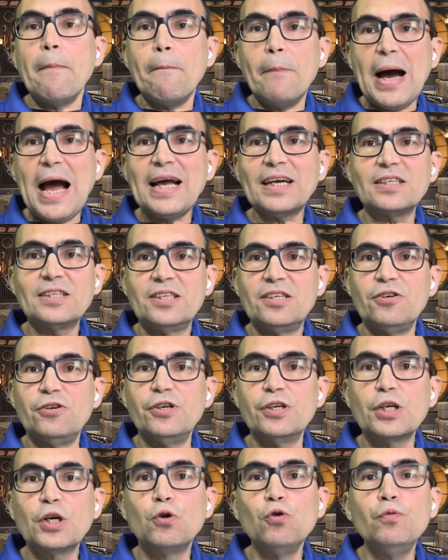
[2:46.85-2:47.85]

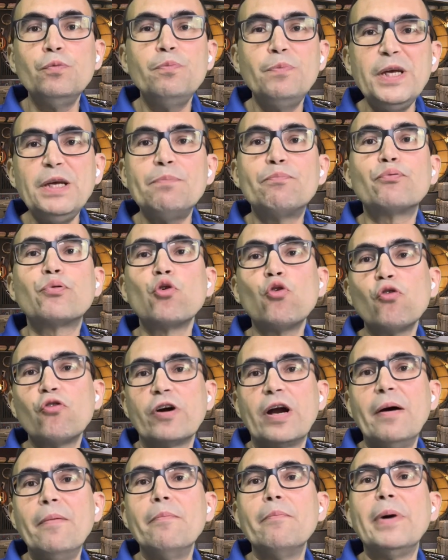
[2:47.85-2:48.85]
Baxter could be
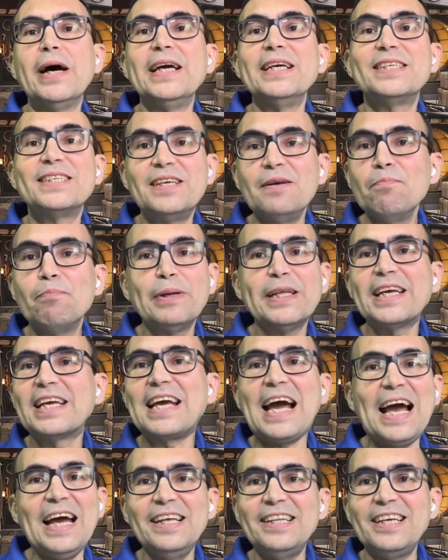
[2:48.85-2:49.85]
programmed by simply
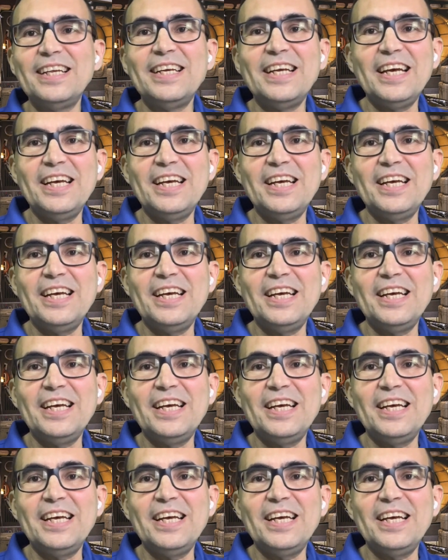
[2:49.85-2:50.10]
guiding